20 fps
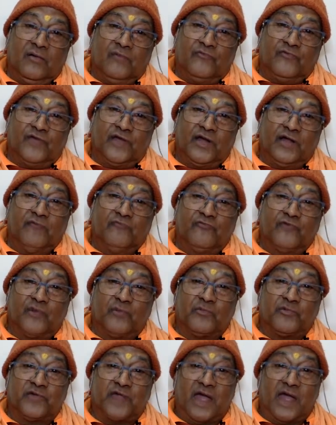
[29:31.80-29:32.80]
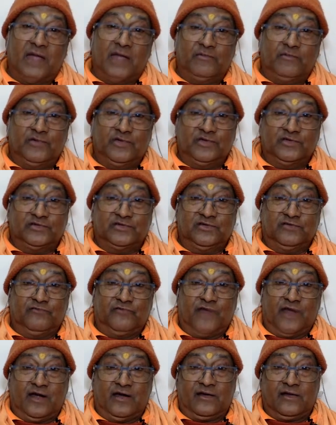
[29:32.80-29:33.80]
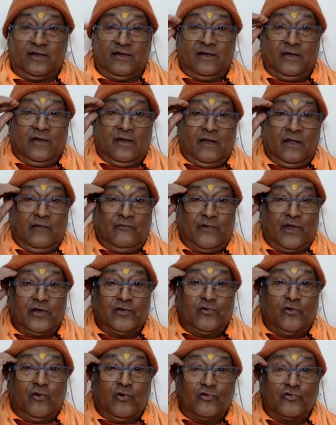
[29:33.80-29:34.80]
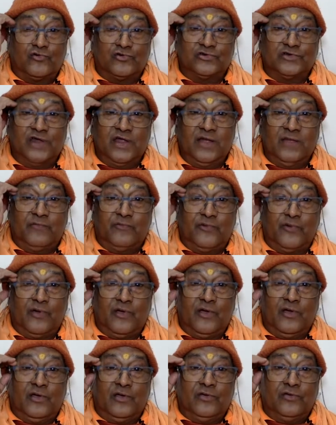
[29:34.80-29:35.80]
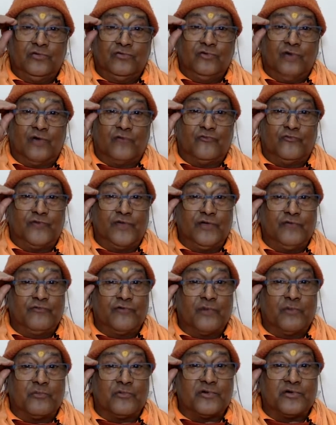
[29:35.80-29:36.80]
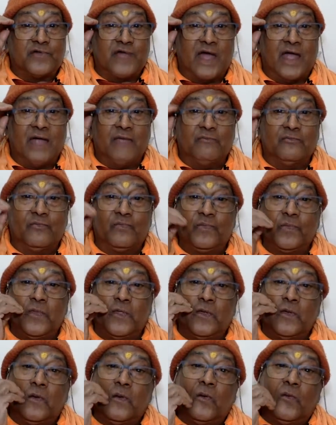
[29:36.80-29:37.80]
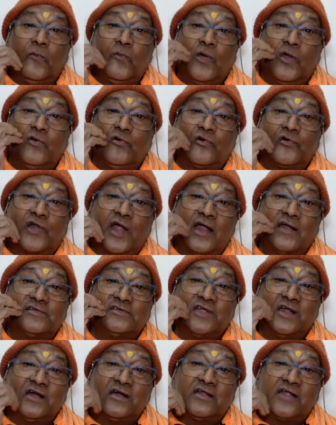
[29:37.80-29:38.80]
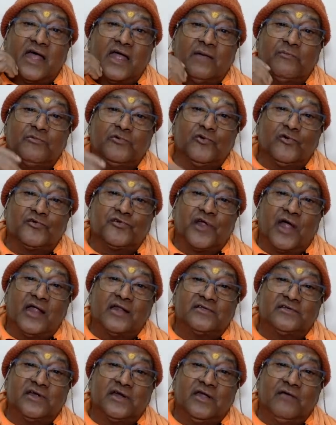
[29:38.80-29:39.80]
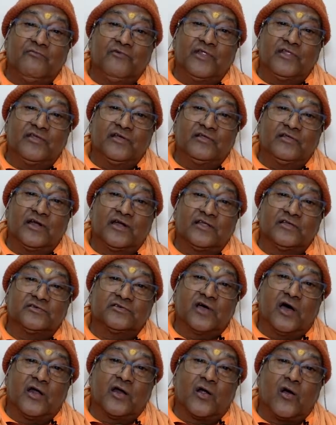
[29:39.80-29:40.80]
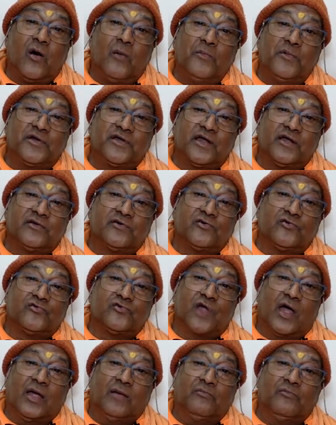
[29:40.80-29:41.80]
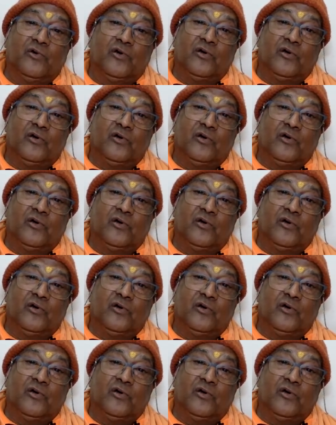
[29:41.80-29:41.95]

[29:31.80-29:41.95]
freedom from time is different. When you go to sleep, you are free from time. When you transcend time, you transcend everything that is concomitant to time.